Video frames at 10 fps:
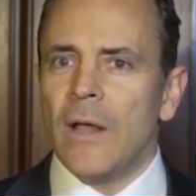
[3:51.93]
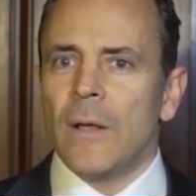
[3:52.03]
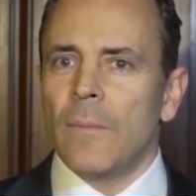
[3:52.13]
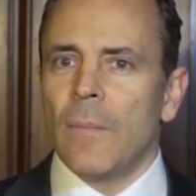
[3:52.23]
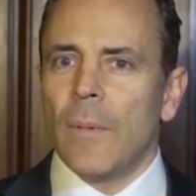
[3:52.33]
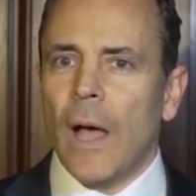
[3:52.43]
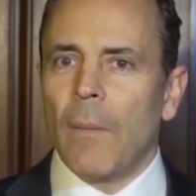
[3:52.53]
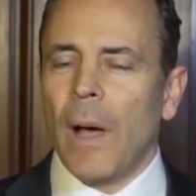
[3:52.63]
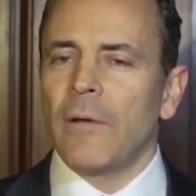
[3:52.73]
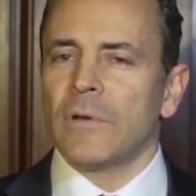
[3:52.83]
should. That's
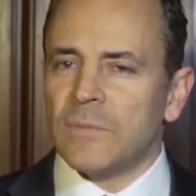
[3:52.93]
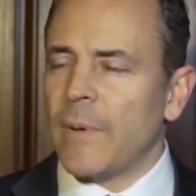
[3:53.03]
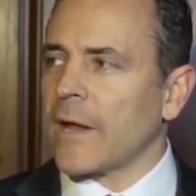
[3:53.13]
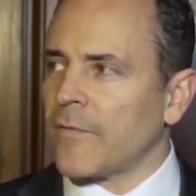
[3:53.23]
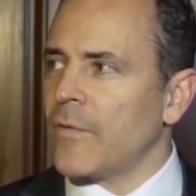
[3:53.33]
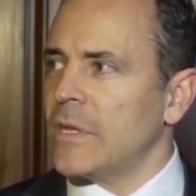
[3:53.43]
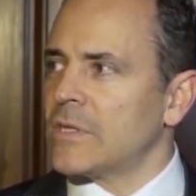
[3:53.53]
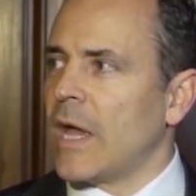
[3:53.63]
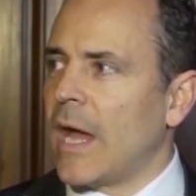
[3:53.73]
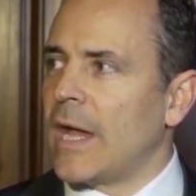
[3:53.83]
not a political statement.
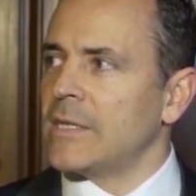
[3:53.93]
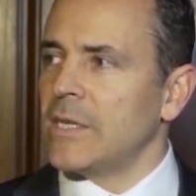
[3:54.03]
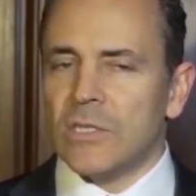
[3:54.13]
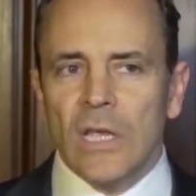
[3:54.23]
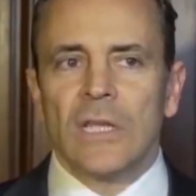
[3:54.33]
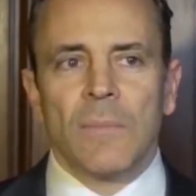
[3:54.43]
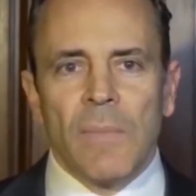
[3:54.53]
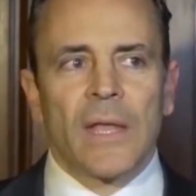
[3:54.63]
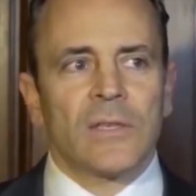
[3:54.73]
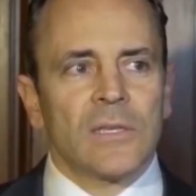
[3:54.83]
That's if I'm
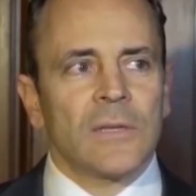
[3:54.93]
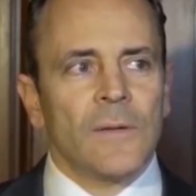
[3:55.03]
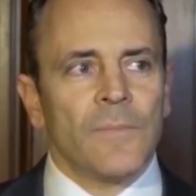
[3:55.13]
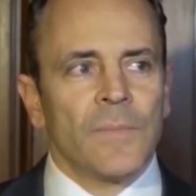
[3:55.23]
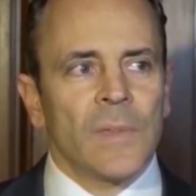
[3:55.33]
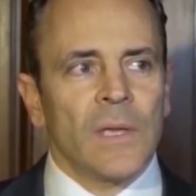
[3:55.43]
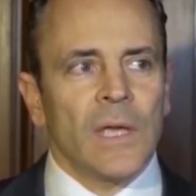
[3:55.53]
sitting at home, I want to